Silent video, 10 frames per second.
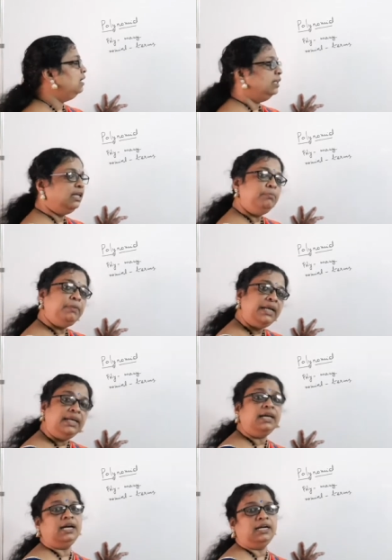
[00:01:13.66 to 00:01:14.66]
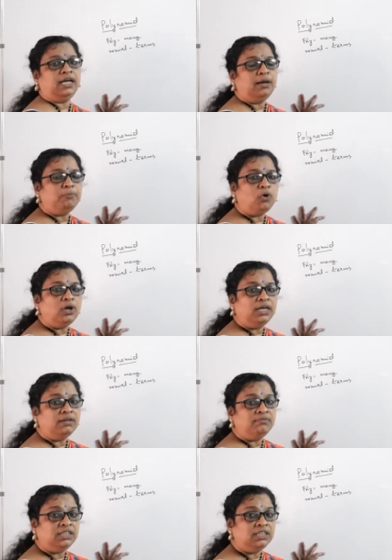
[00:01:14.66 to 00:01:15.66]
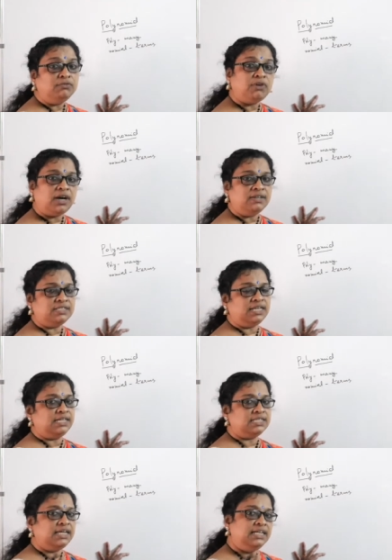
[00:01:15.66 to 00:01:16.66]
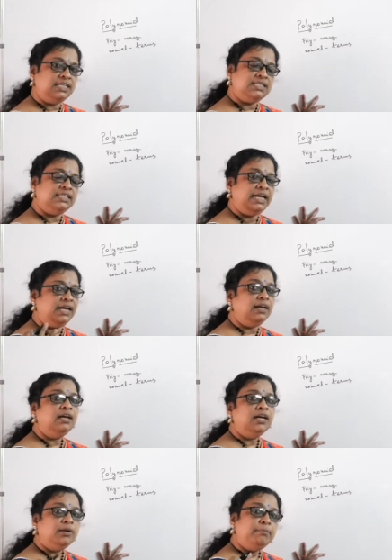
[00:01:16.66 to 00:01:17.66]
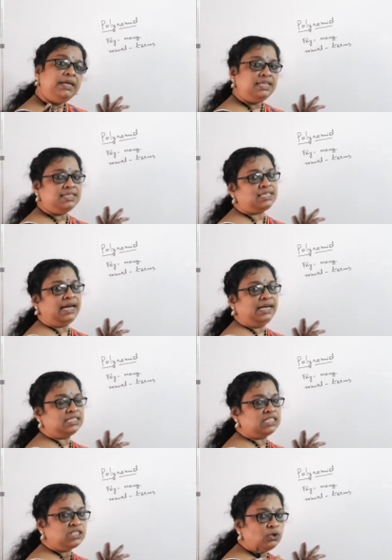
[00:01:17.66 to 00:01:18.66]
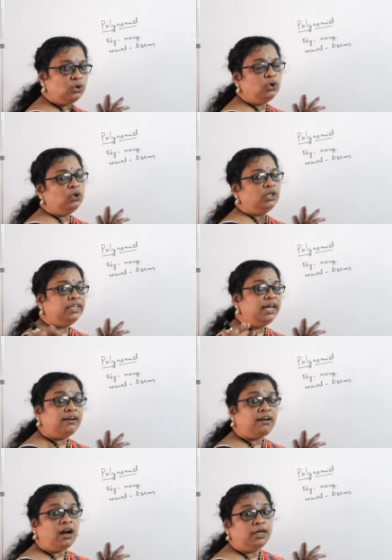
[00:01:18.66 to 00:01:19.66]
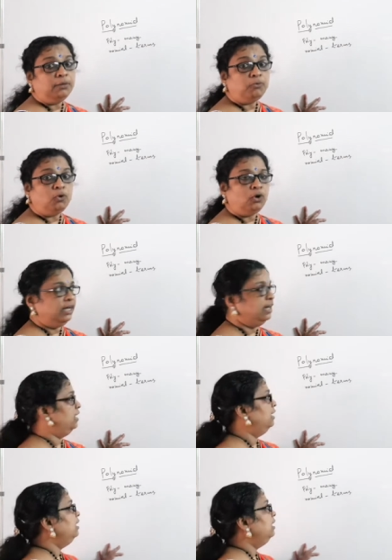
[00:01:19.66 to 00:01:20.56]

Then pentagon, a polygon with 5 sides. That is, there many sides, so they are called a polygon.